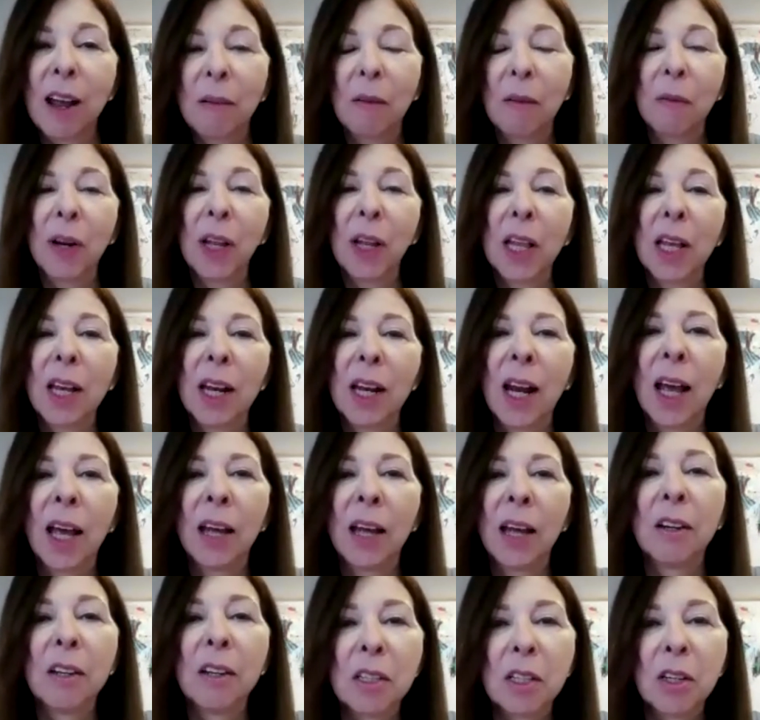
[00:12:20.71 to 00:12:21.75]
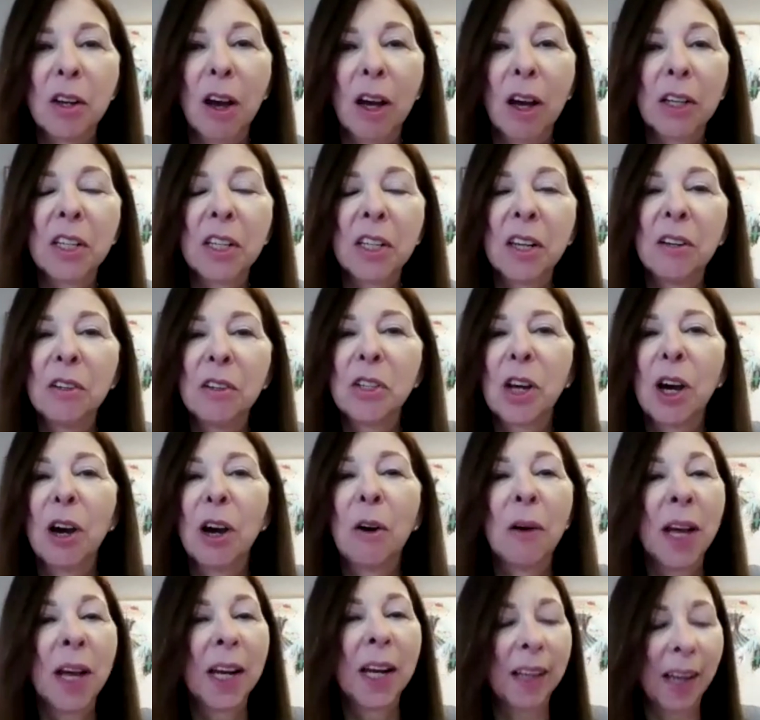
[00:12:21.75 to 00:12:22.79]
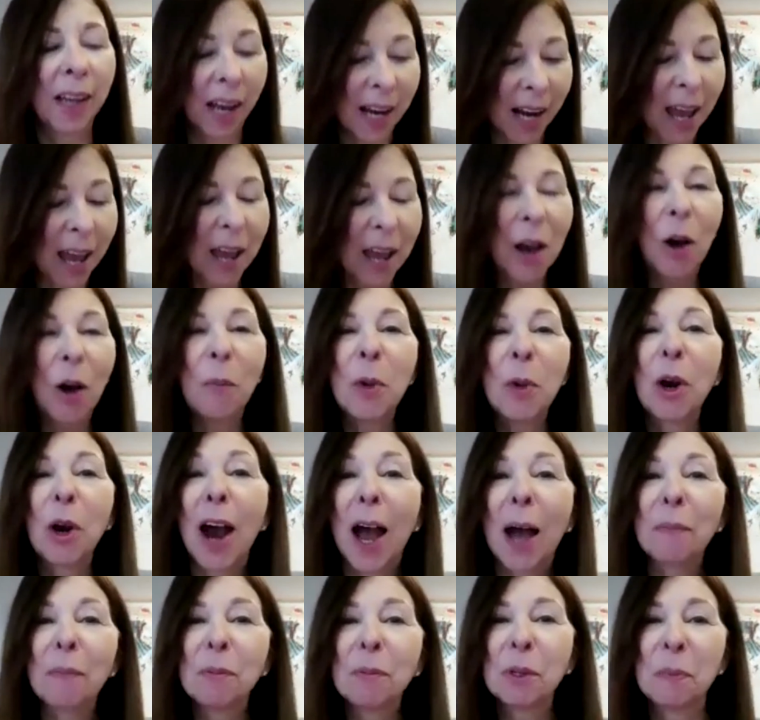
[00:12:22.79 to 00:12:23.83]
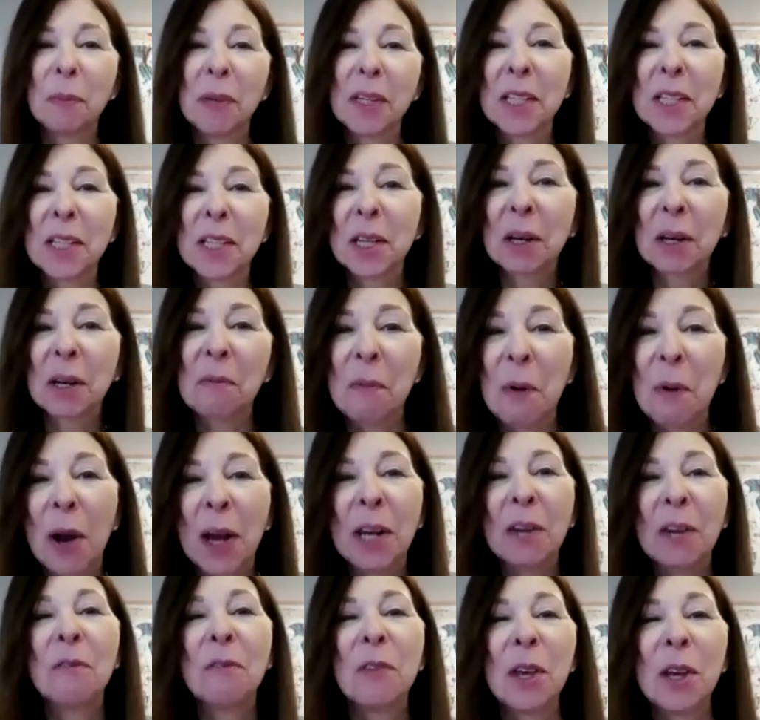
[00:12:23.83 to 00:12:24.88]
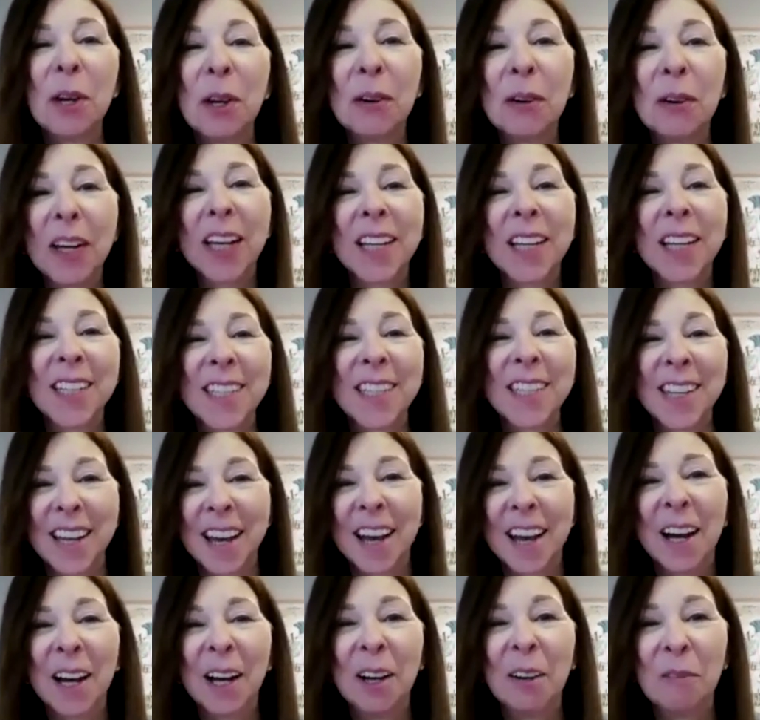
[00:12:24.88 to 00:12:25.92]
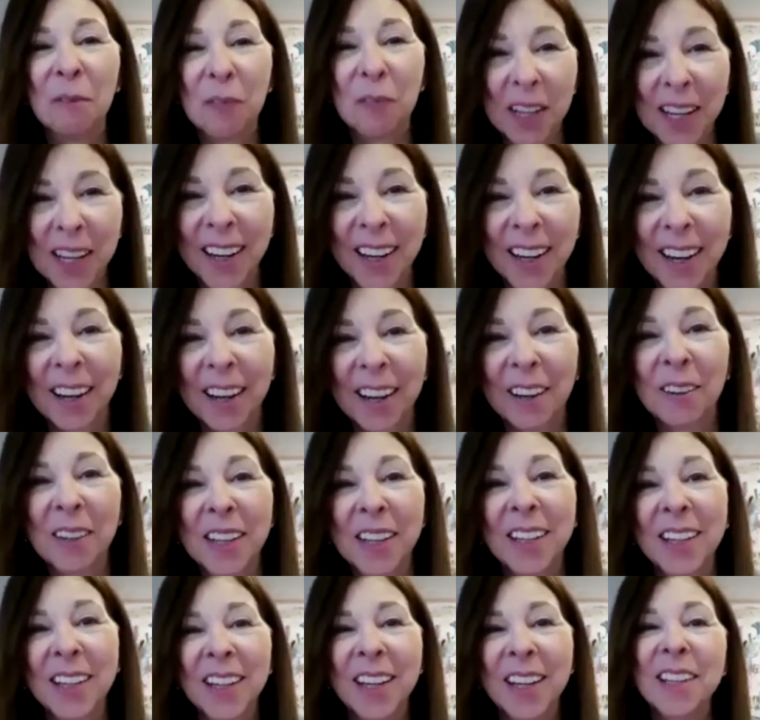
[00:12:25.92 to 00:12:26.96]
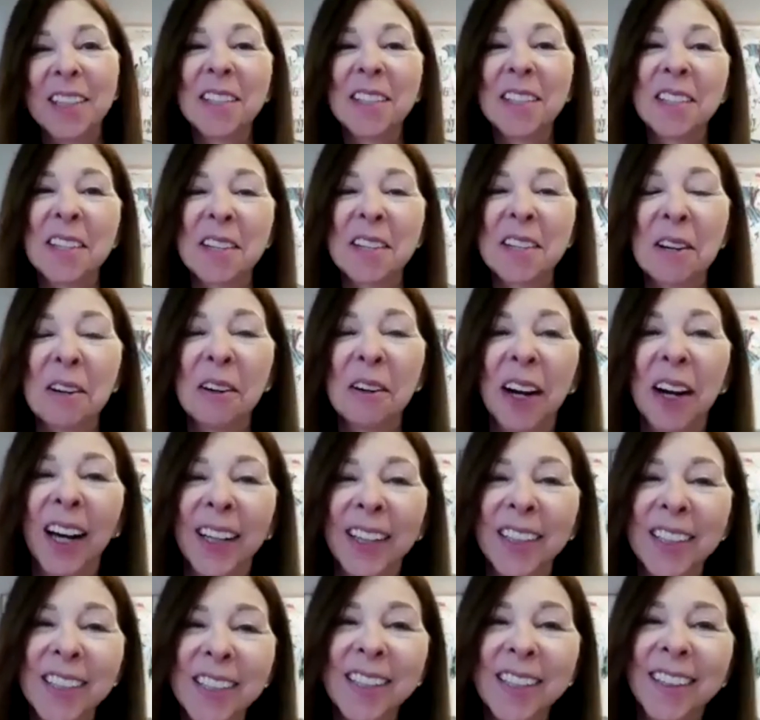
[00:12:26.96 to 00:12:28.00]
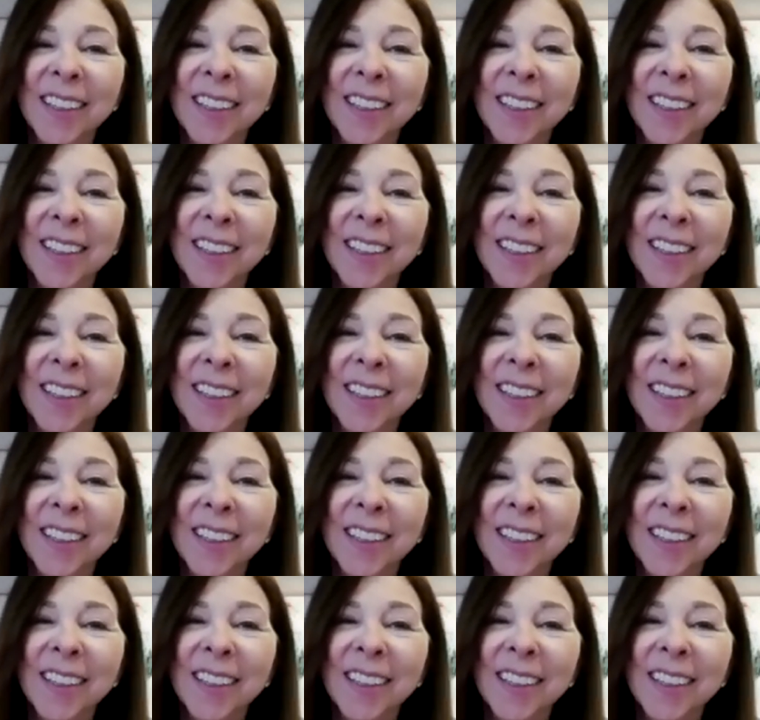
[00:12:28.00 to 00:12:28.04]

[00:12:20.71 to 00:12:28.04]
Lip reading: Really an honor to talk to you, Joe. And I hope your optimistic point of view is, it is correct.